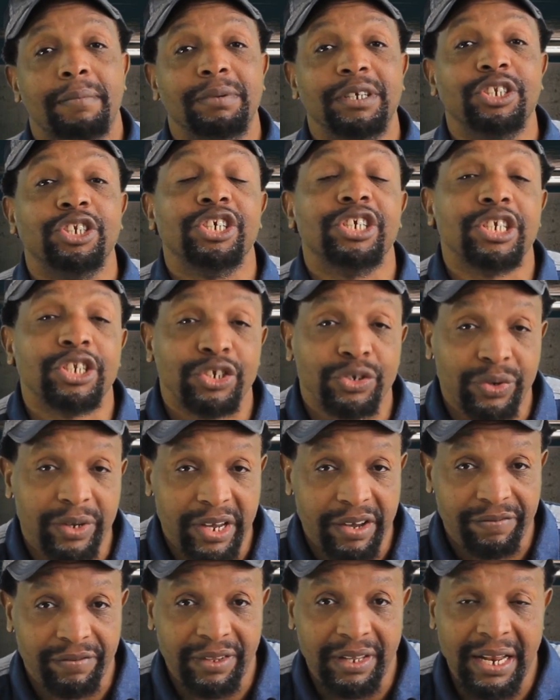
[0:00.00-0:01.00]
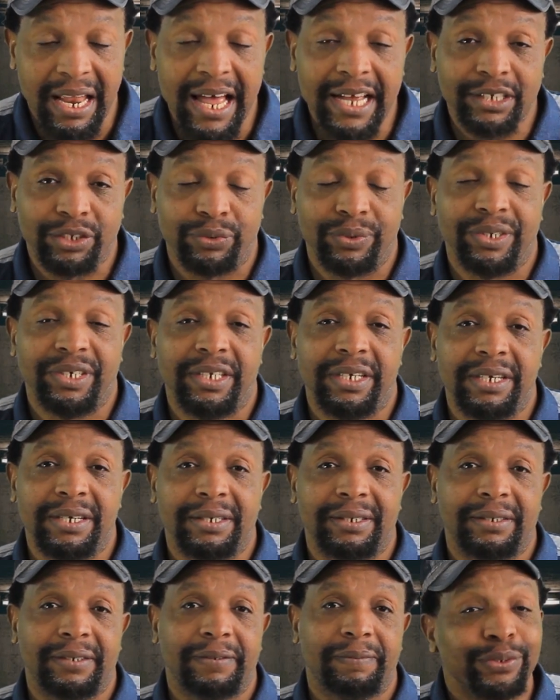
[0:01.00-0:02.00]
I've been teaching TOK for the last 20 years.